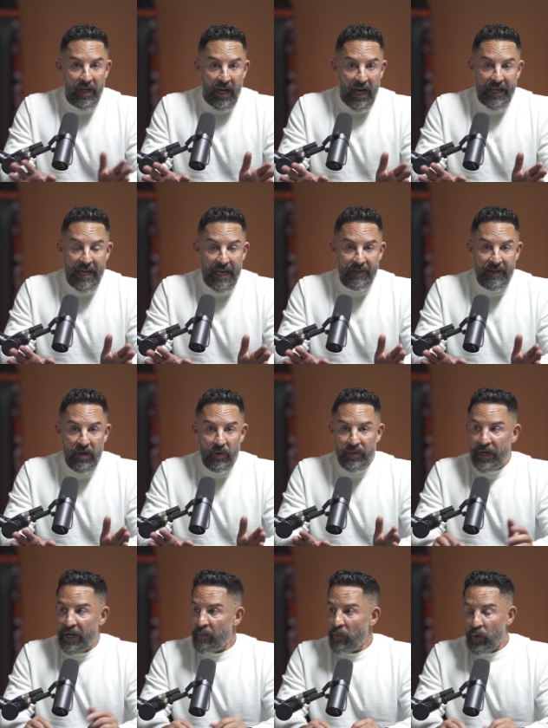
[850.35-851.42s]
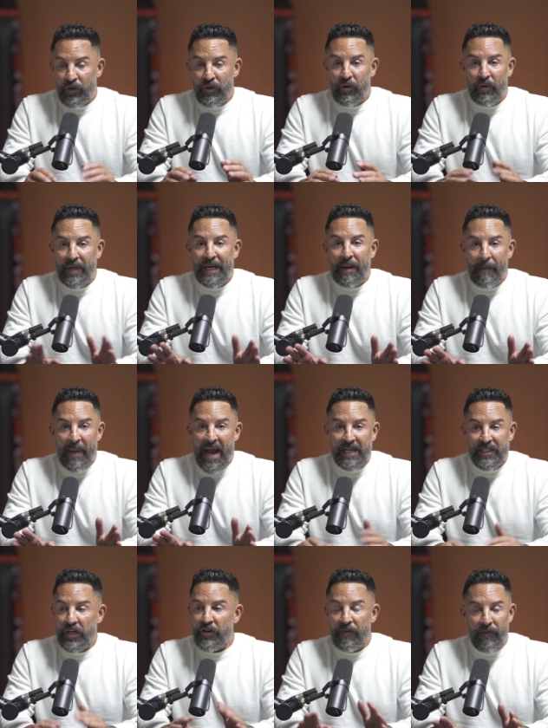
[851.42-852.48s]
I can't deal with it anymore. You don't need a
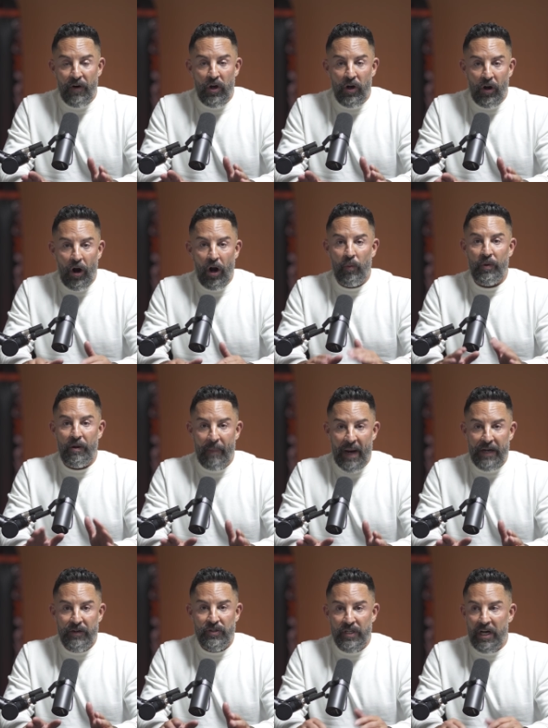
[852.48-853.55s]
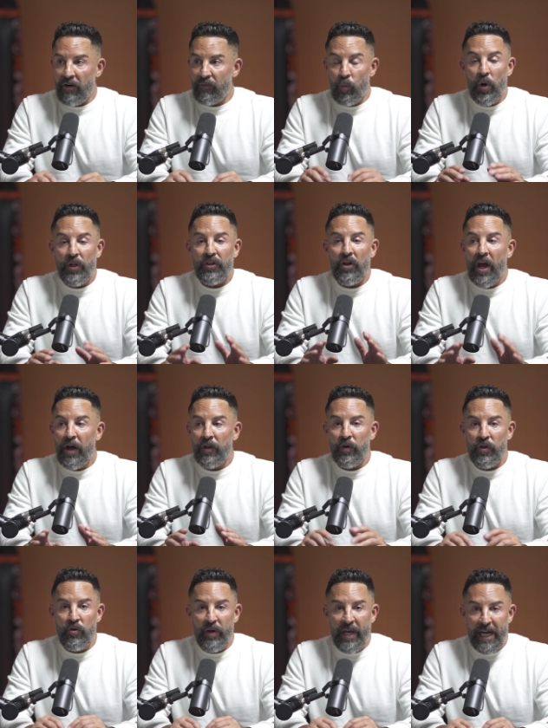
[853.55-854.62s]
mask in your fucking car when you're by yourself. What the hell are
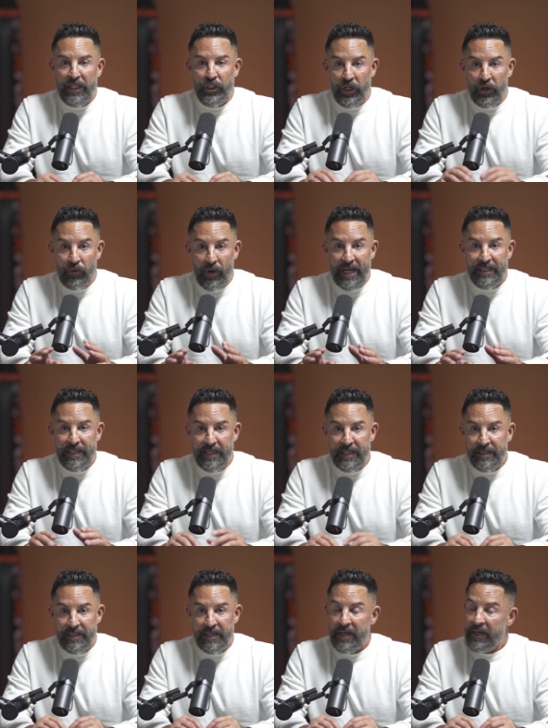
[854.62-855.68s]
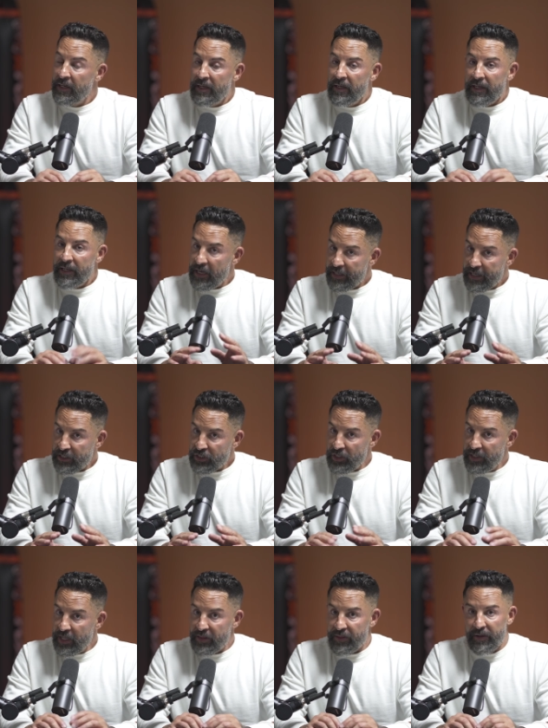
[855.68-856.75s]
you catching? Craziness? You're not
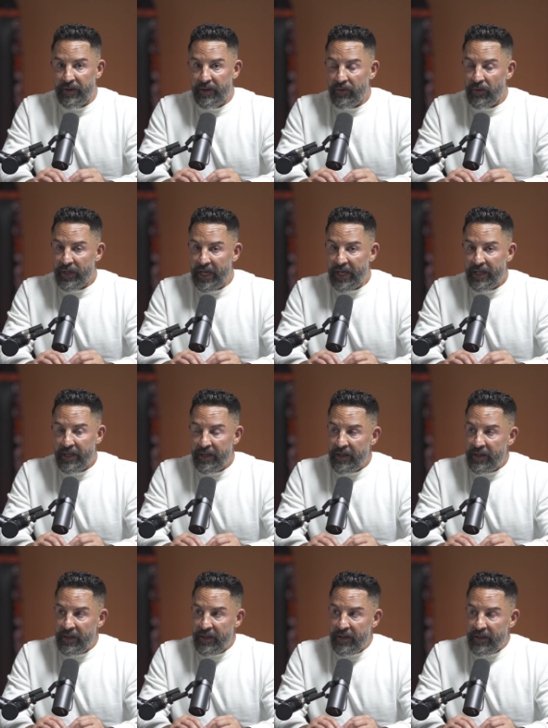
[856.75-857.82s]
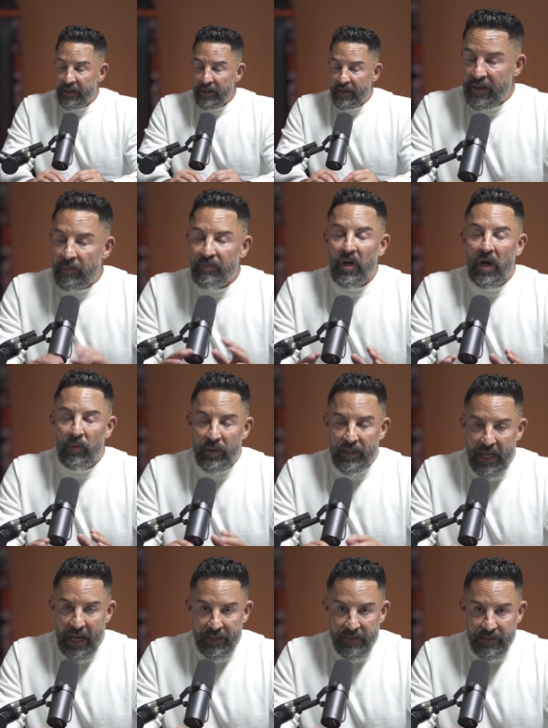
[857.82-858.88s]
catching nothing, okay? I'm done with
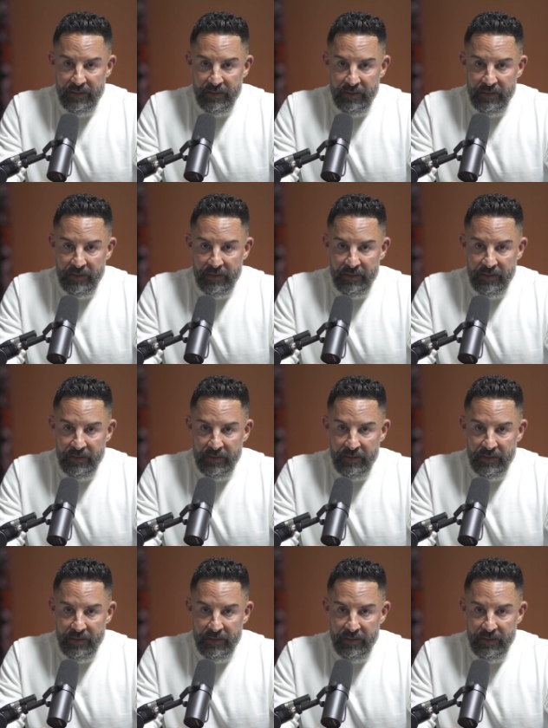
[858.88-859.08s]
that.